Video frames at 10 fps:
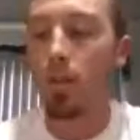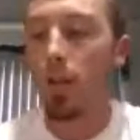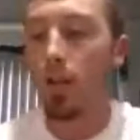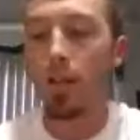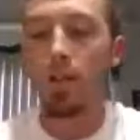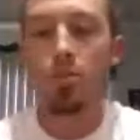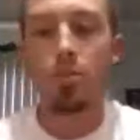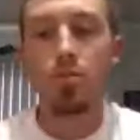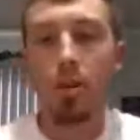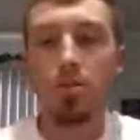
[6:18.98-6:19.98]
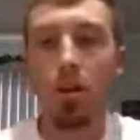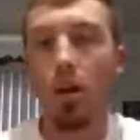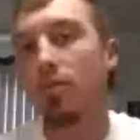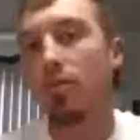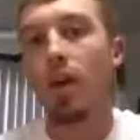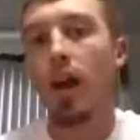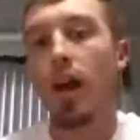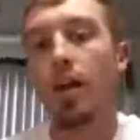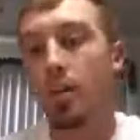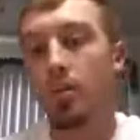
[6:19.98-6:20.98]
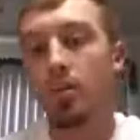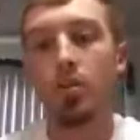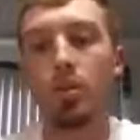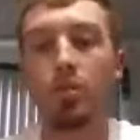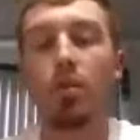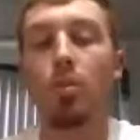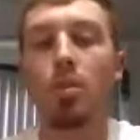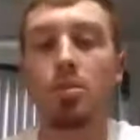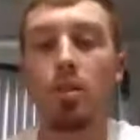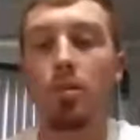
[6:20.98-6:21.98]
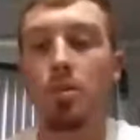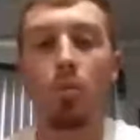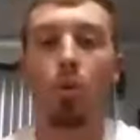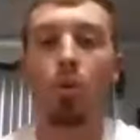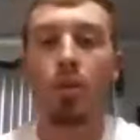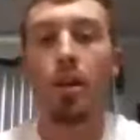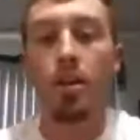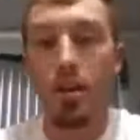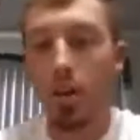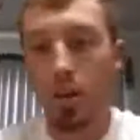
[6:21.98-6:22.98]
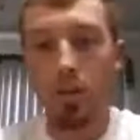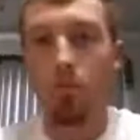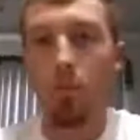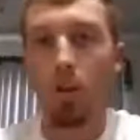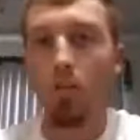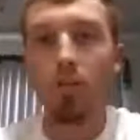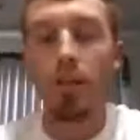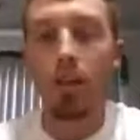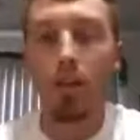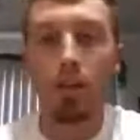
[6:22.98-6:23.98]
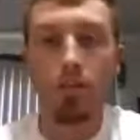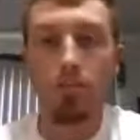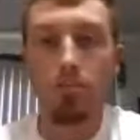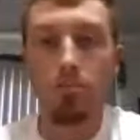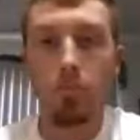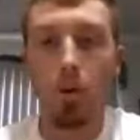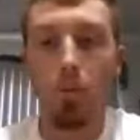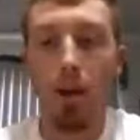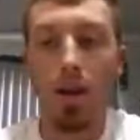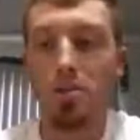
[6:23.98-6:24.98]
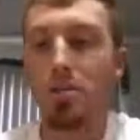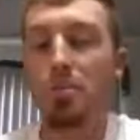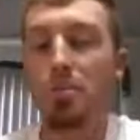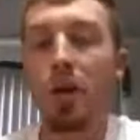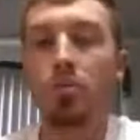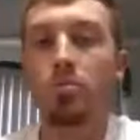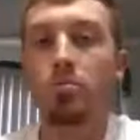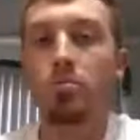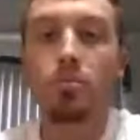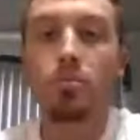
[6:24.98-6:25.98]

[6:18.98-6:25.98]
kind of gets your stress off of that. And you get to focus on a sport that you love and are passionate about.